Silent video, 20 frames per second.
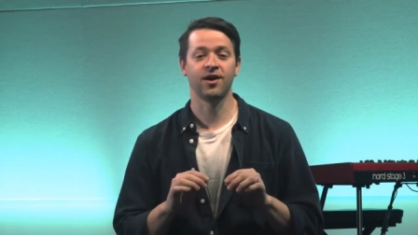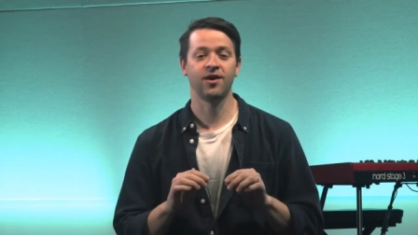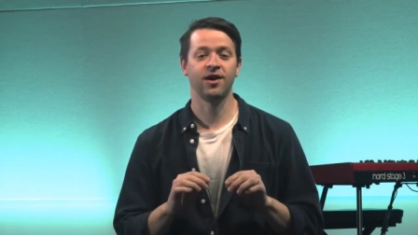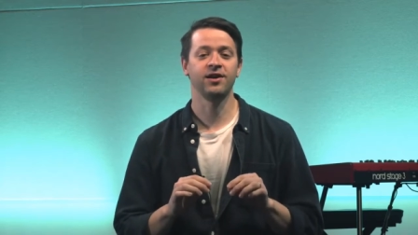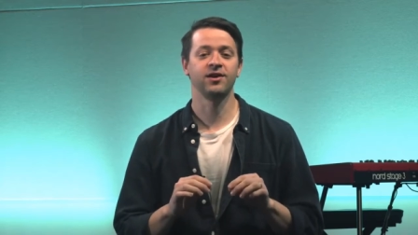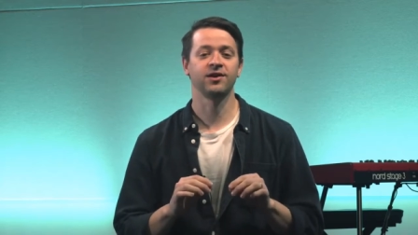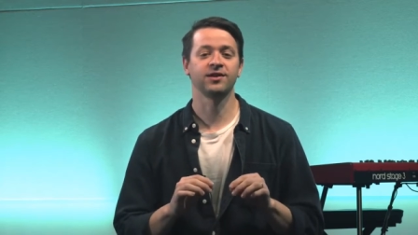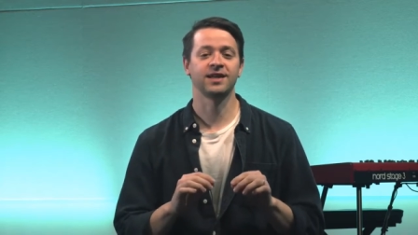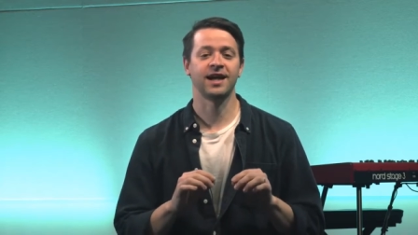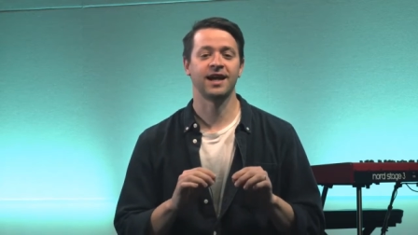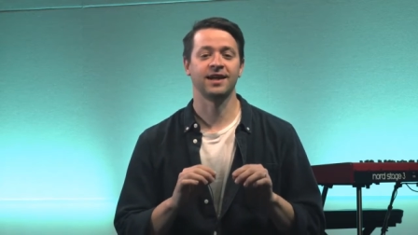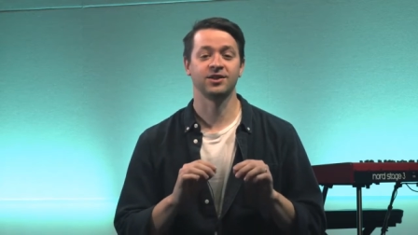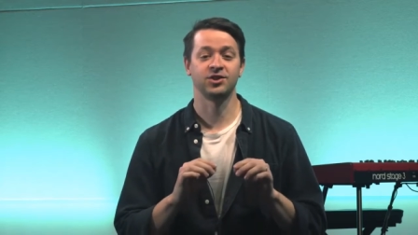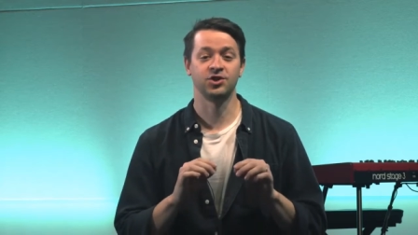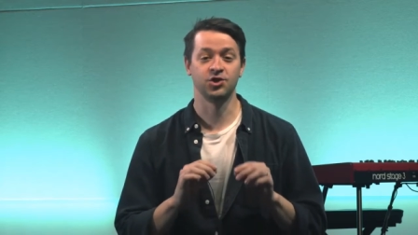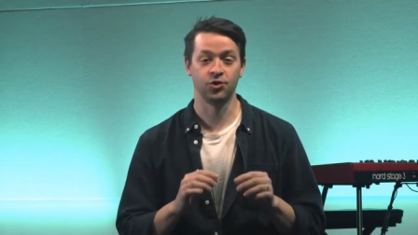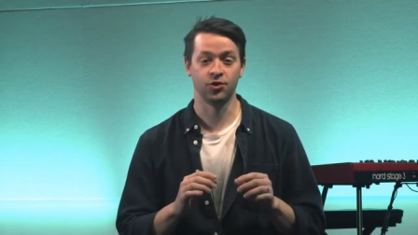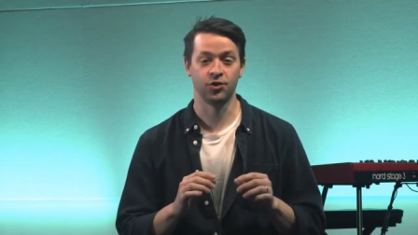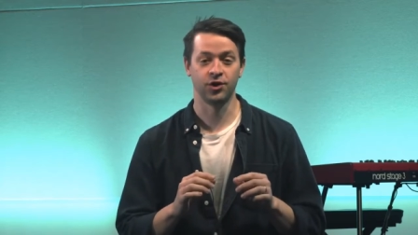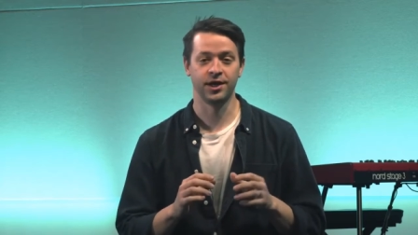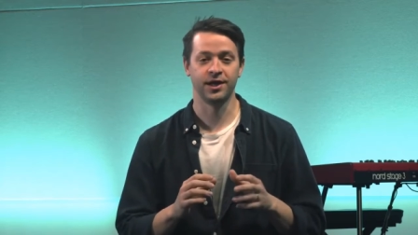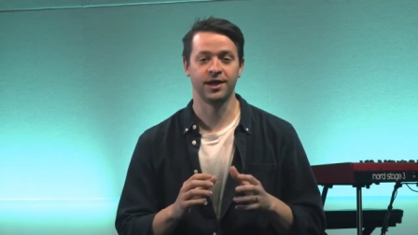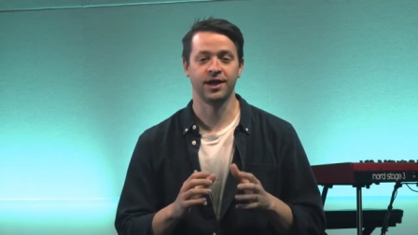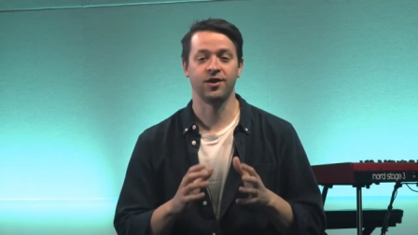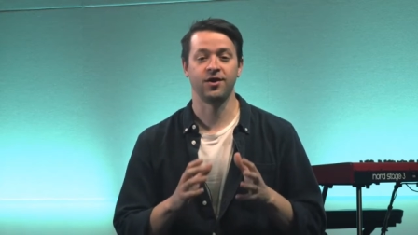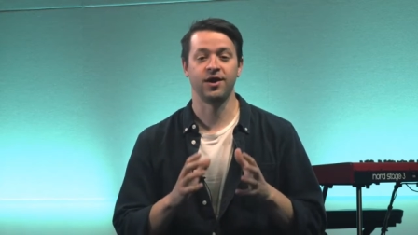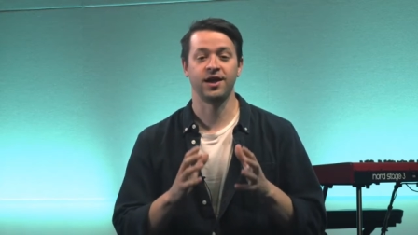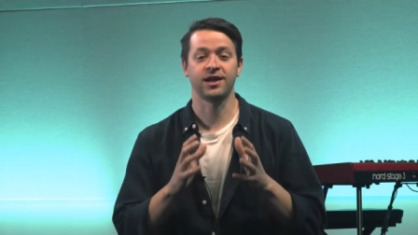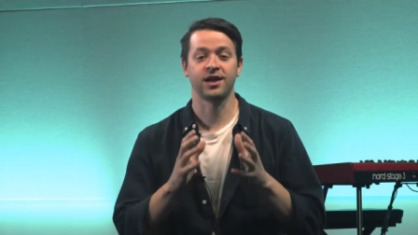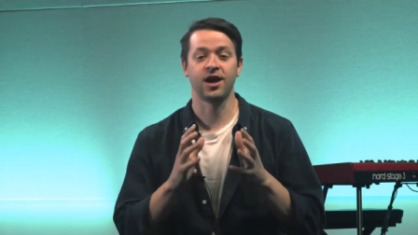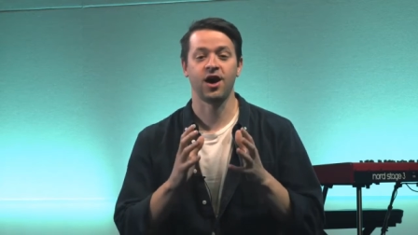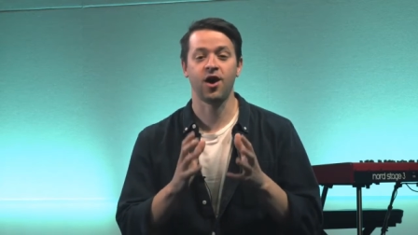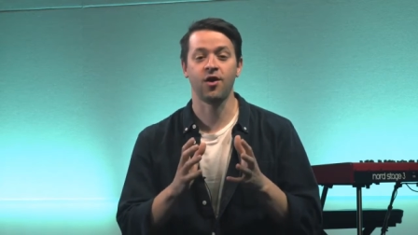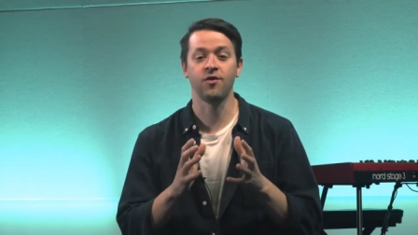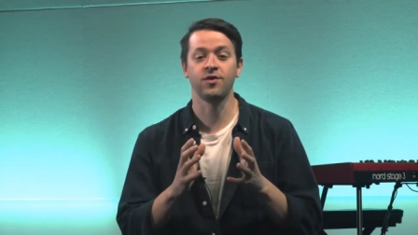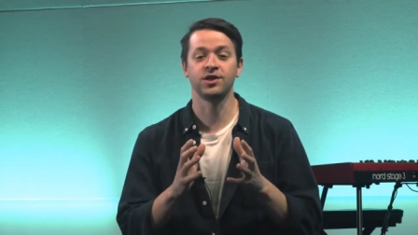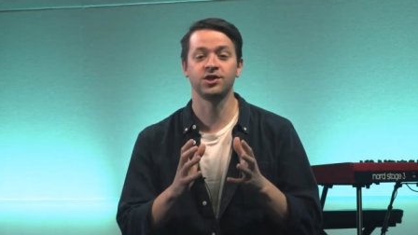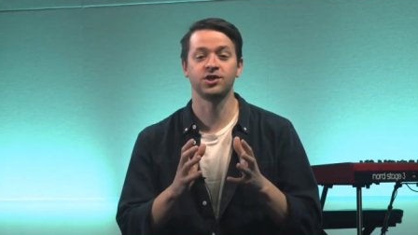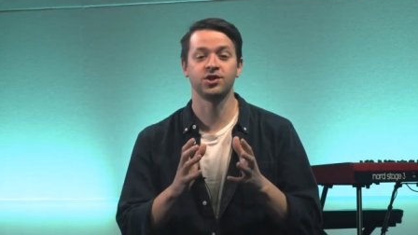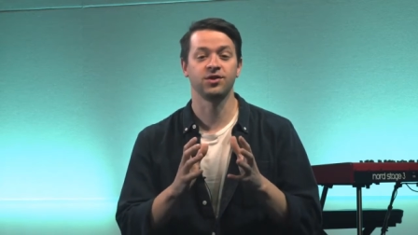I looked at joy and I
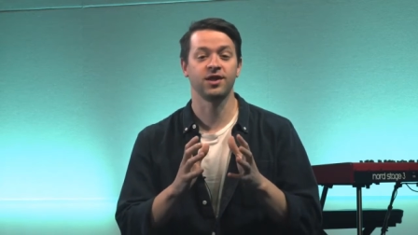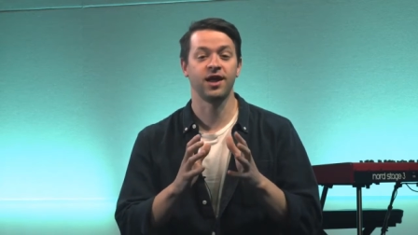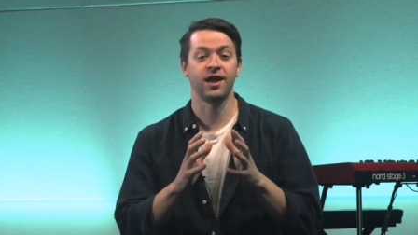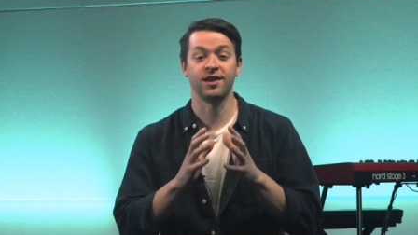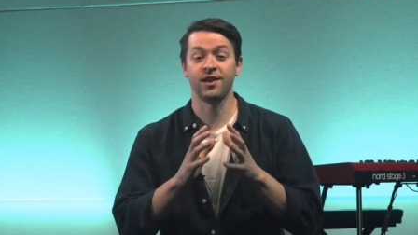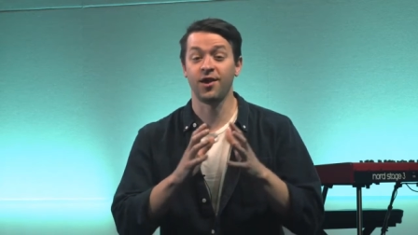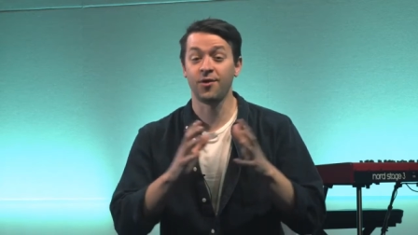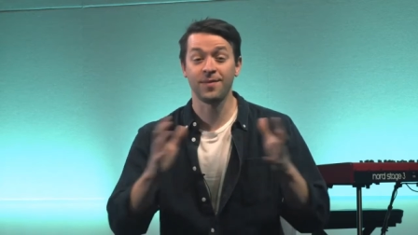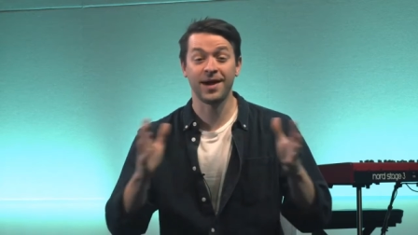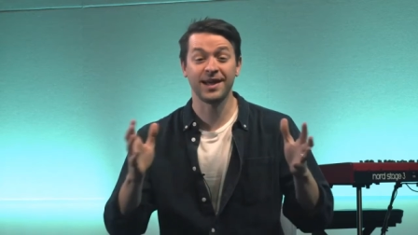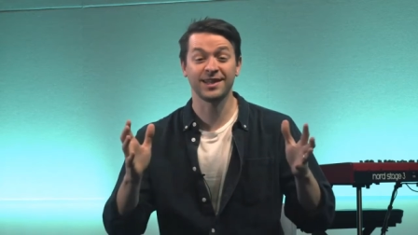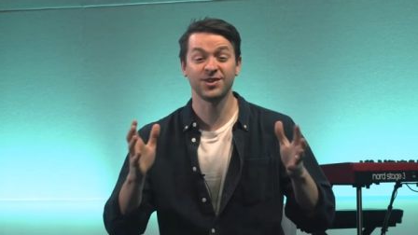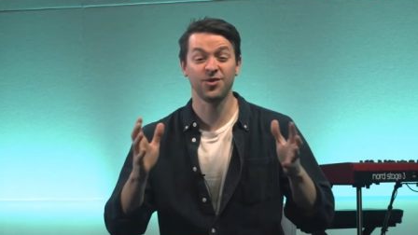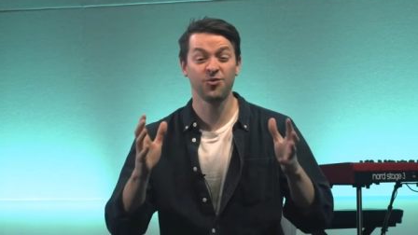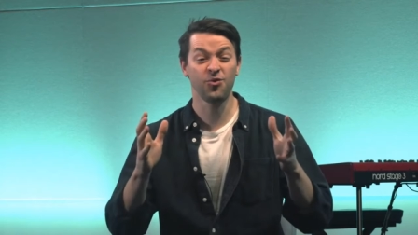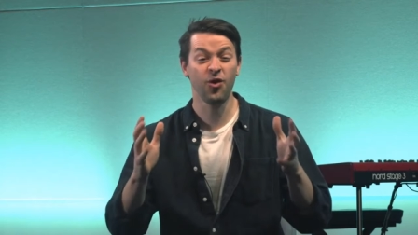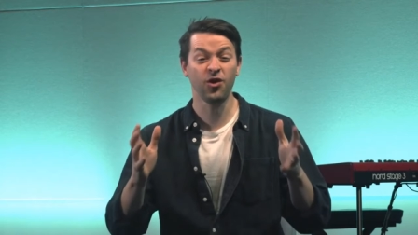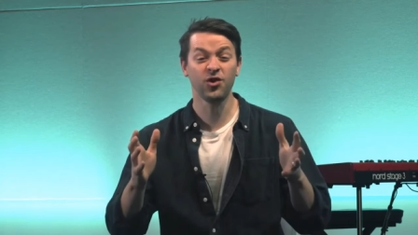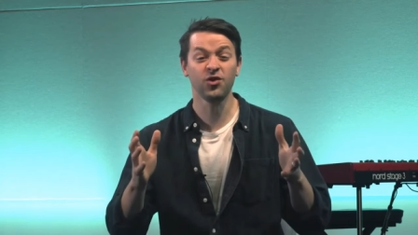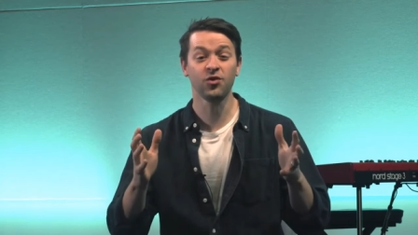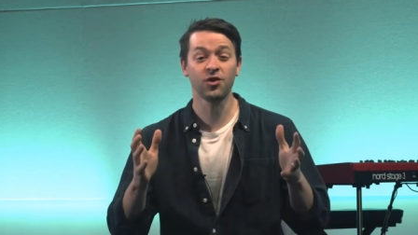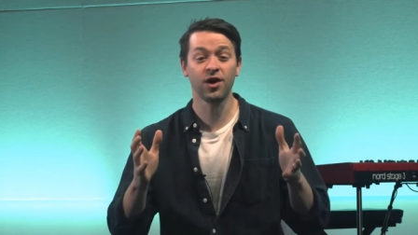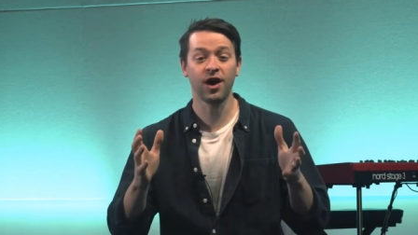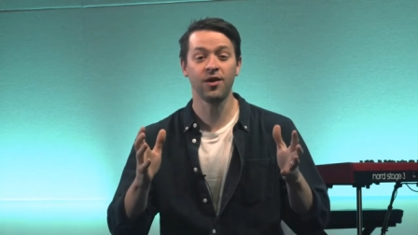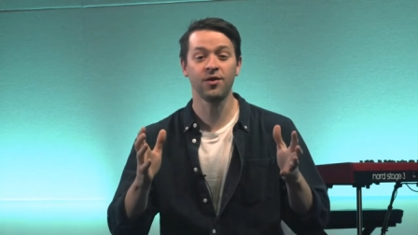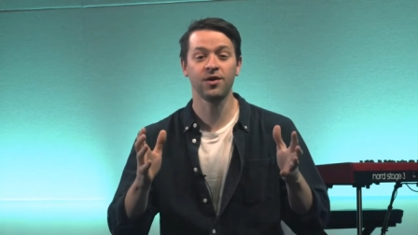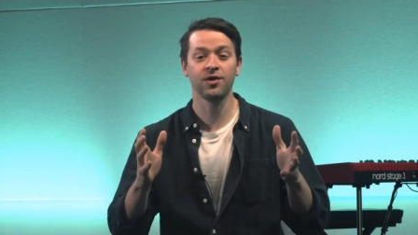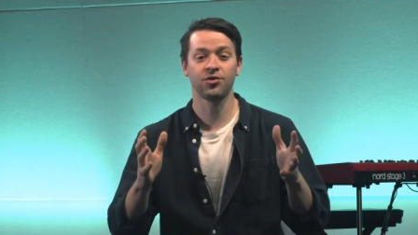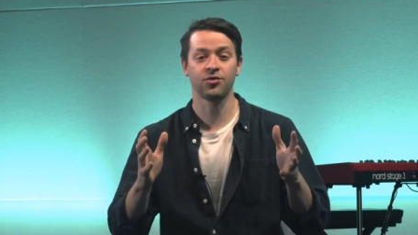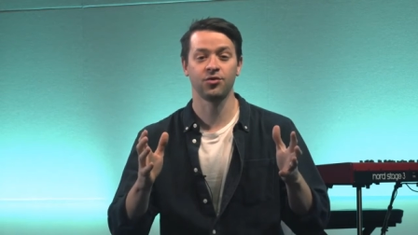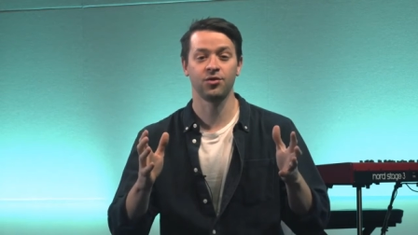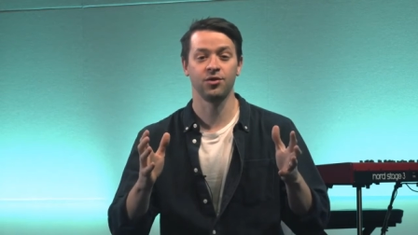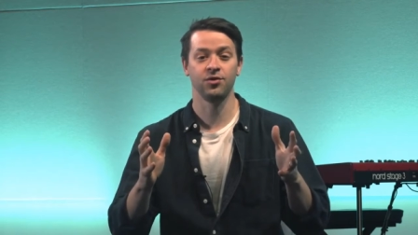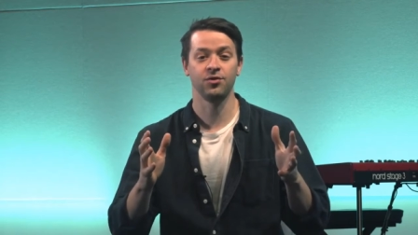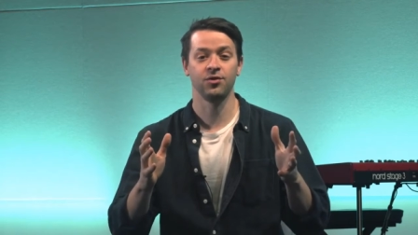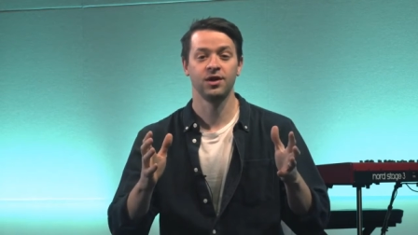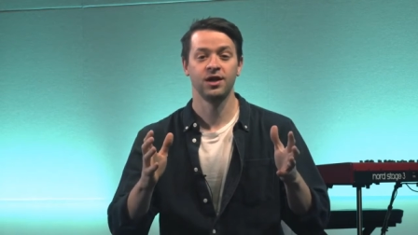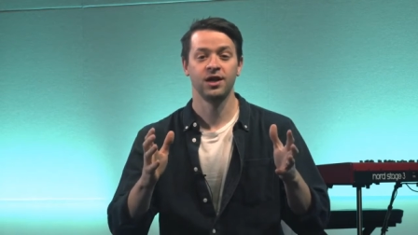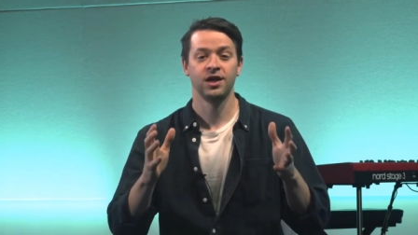encouraged you that no matter what you're going through,